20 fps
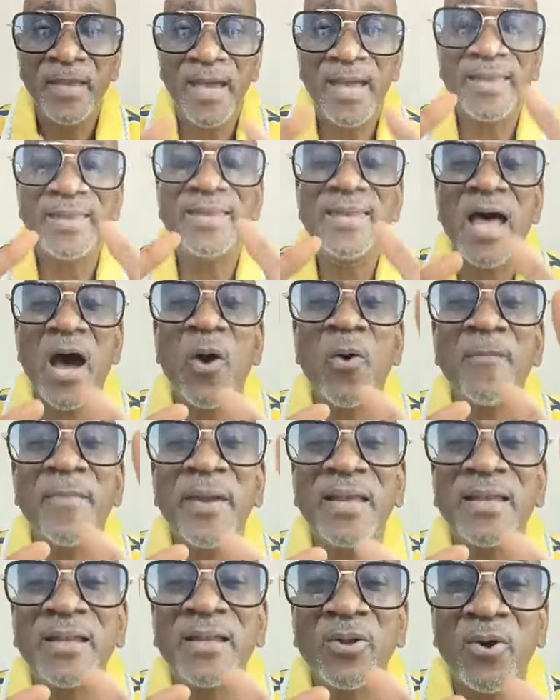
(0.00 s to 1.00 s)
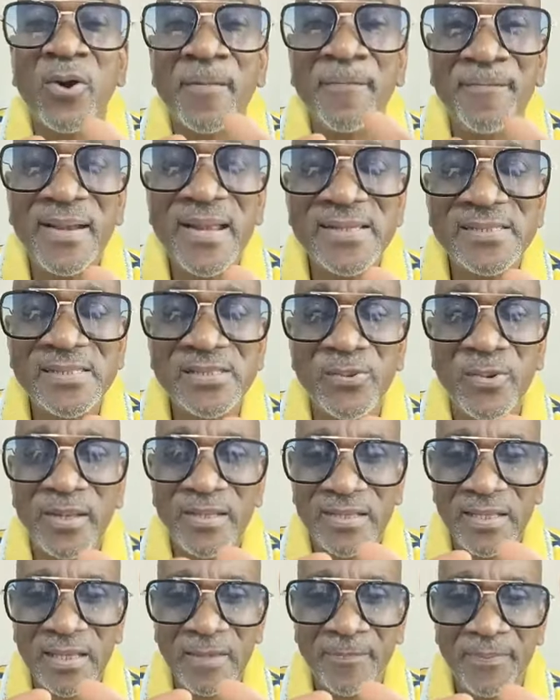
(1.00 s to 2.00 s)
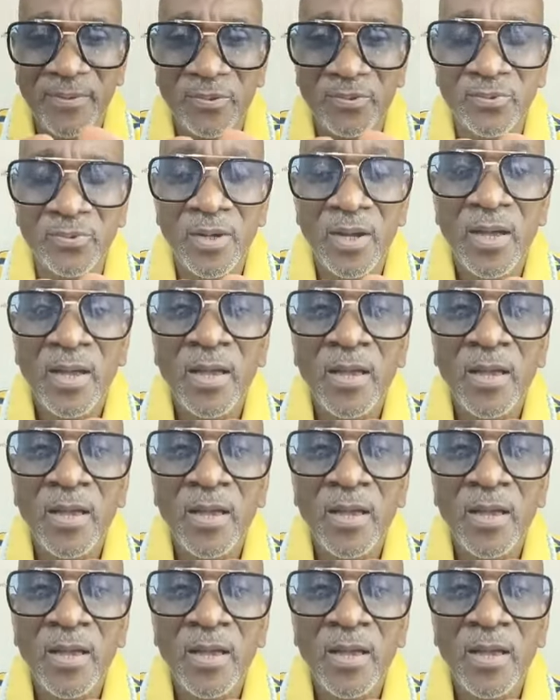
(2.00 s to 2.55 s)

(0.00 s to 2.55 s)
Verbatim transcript: And now may the Lord bless you and keep you.